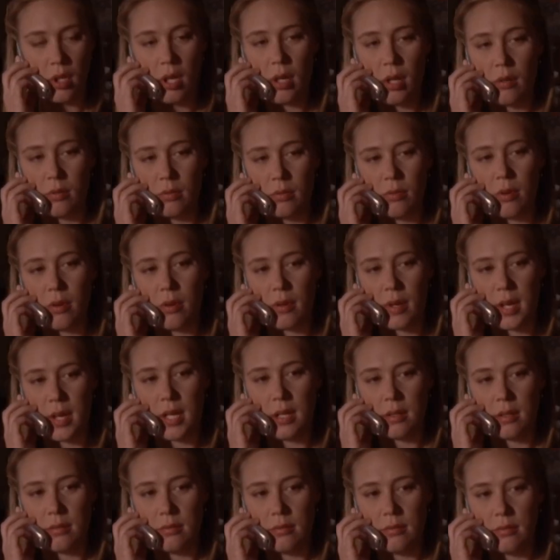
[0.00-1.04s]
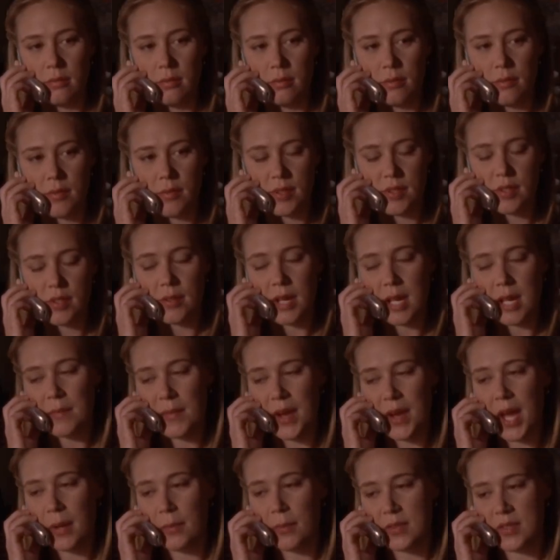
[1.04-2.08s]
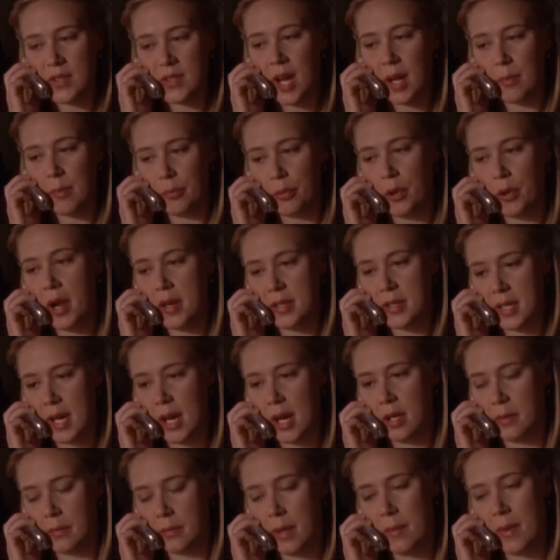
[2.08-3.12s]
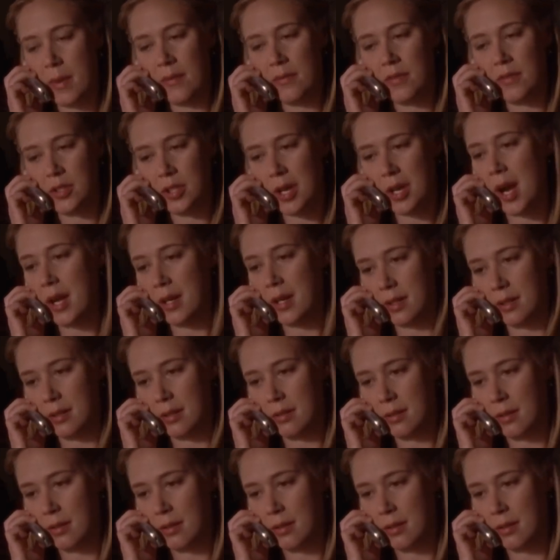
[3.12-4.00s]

No, Rory. This great man was not brought down by my vagina,